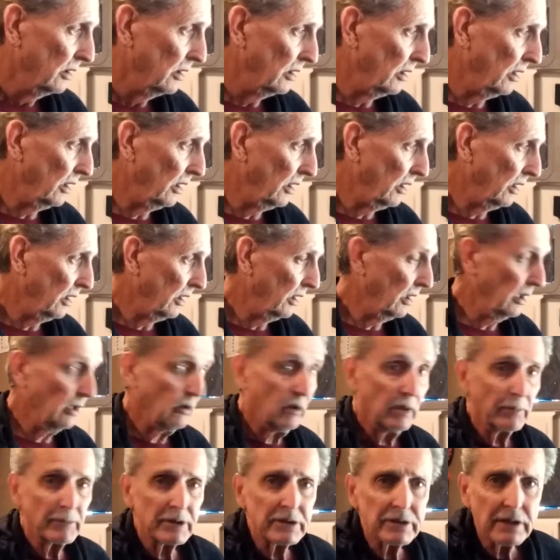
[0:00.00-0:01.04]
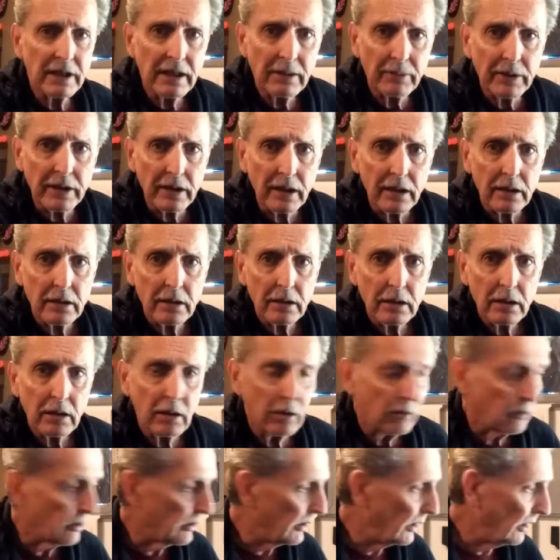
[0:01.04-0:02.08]
Uh, how much time we got?
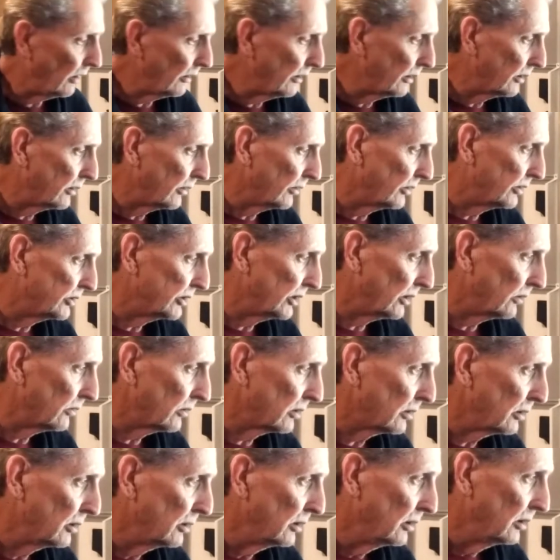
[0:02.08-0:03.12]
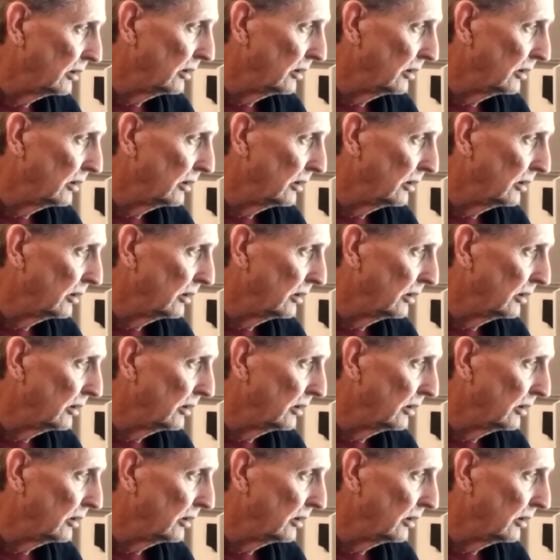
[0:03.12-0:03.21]
Okay, I'll get to the joke.